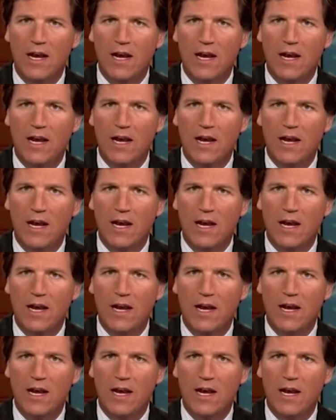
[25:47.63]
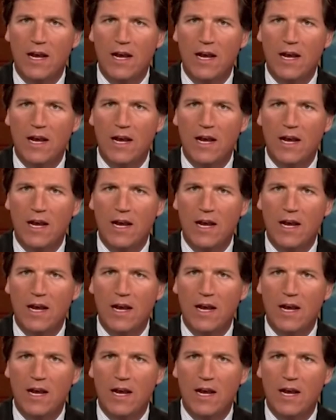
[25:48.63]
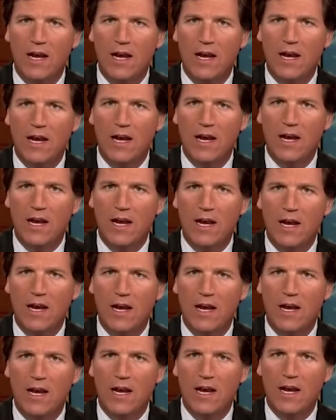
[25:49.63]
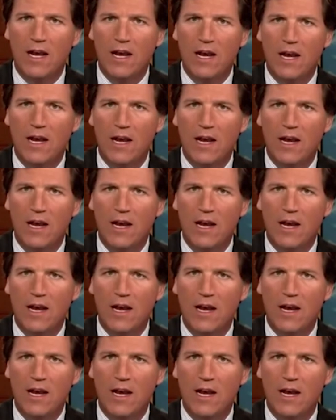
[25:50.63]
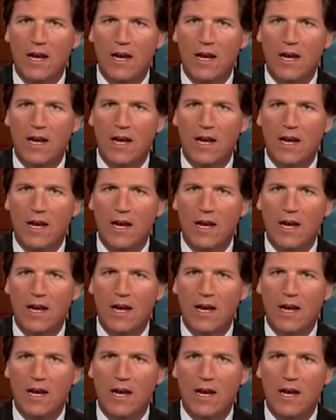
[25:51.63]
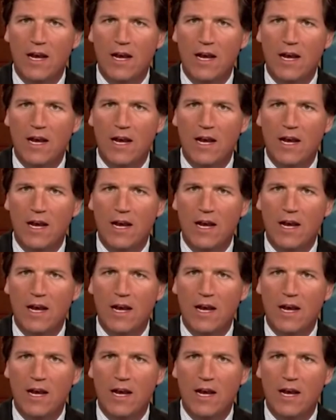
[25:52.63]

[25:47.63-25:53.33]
This person isn't speaking.